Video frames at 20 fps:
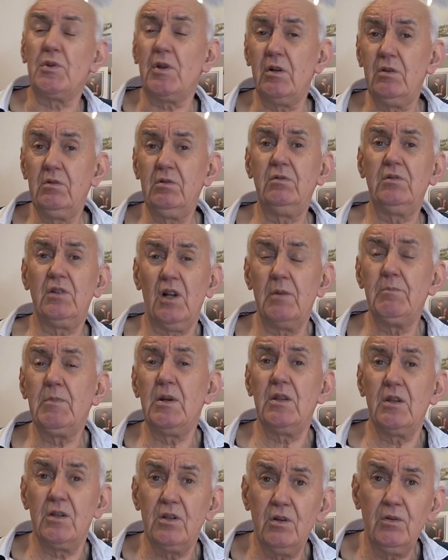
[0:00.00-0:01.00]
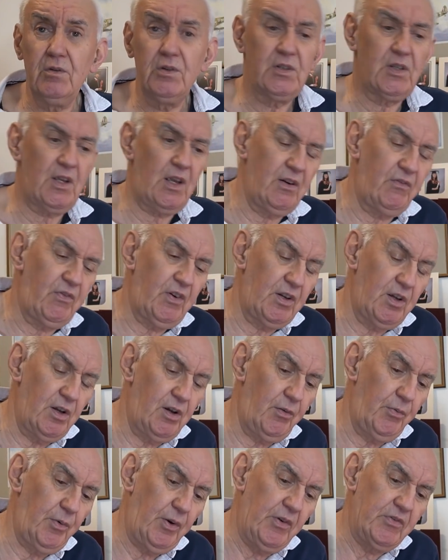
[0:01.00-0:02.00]
or those like me that use end-fed
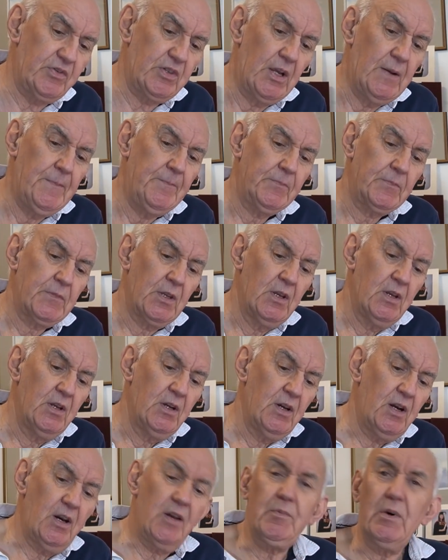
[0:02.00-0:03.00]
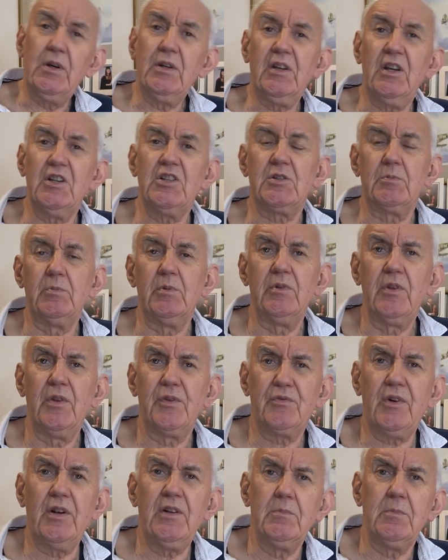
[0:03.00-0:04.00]
half-waves. I had one customer that
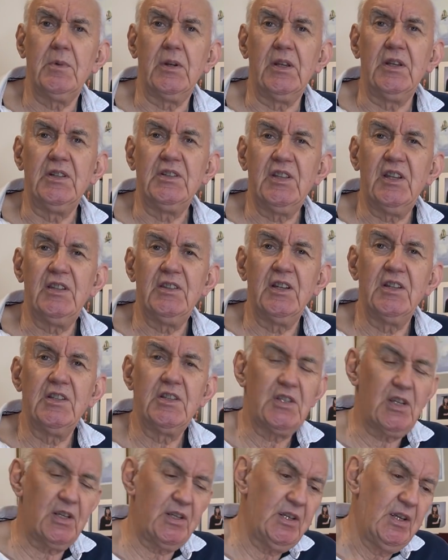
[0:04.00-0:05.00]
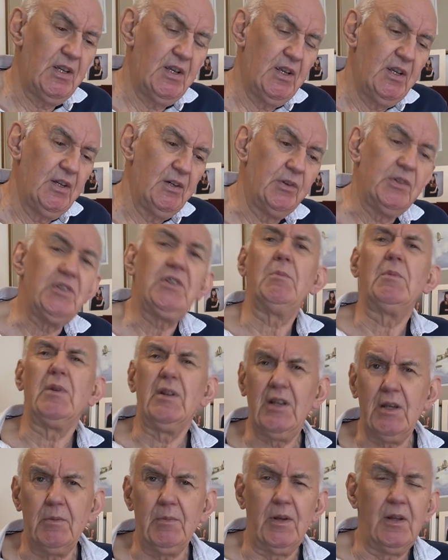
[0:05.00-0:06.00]
threatened me. He said that, well, he sent me
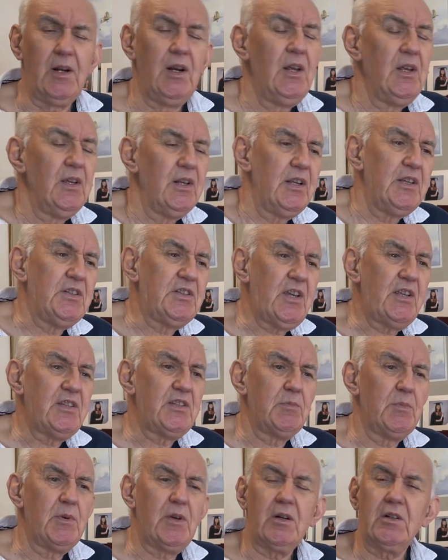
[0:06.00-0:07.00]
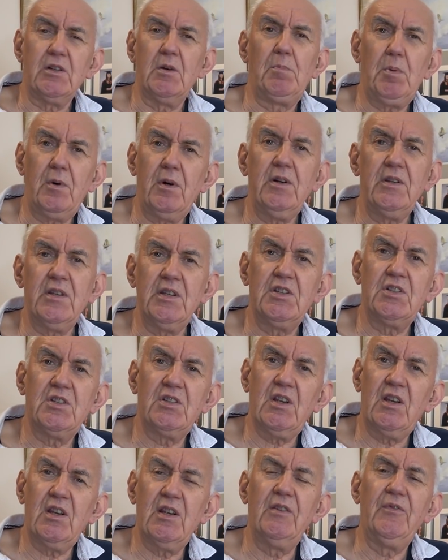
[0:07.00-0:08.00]
an email. He said to me, I'm going to buy
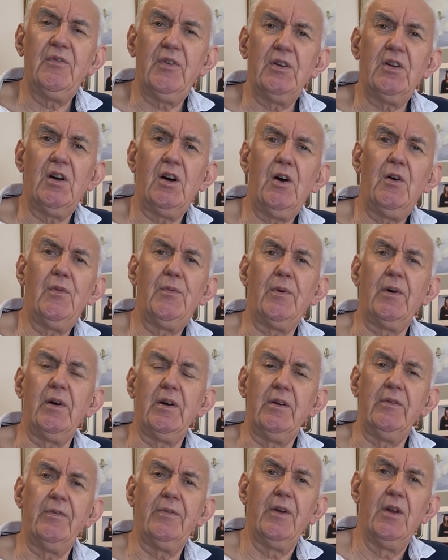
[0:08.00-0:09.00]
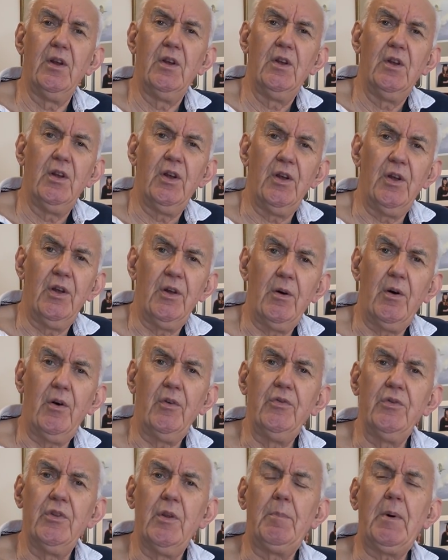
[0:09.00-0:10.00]
this EnFed Halfwave
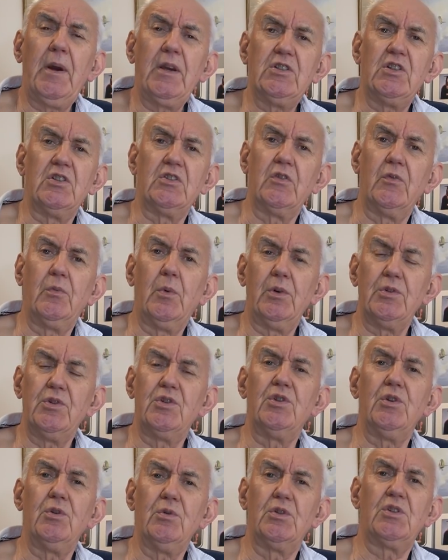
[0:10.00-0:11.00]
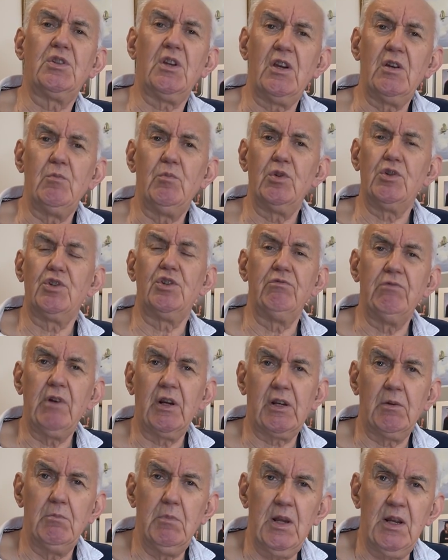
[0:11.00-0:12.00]
on the basis of what you say and what you
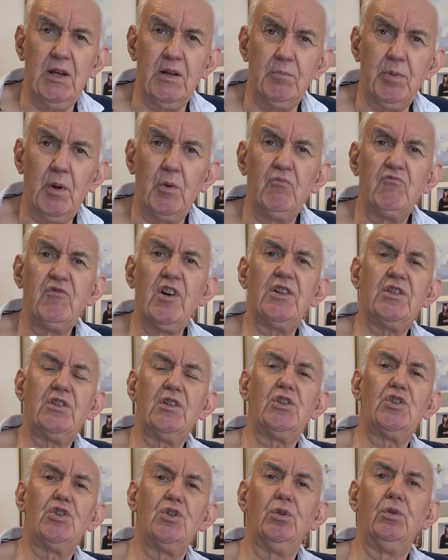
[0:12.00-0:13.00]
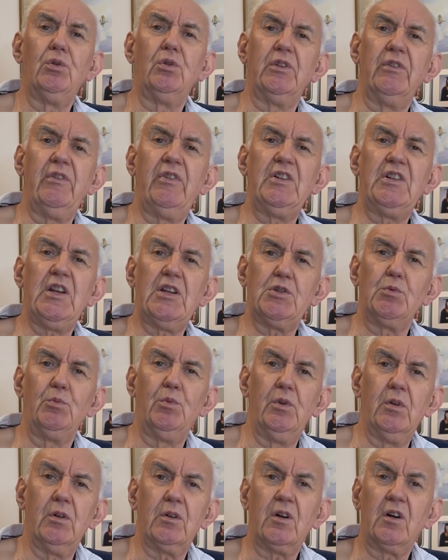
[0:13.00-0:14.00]
recommend. But rest assured, if it doesn't
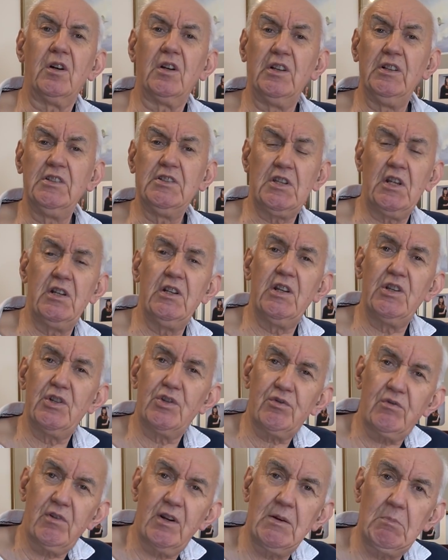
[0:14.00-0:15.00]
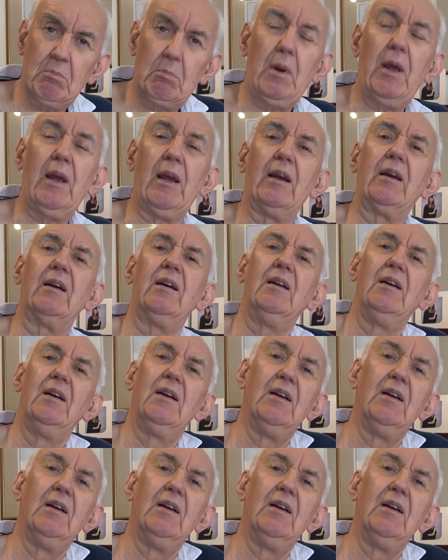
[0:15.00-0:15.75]
work, I'm going to send it straight back.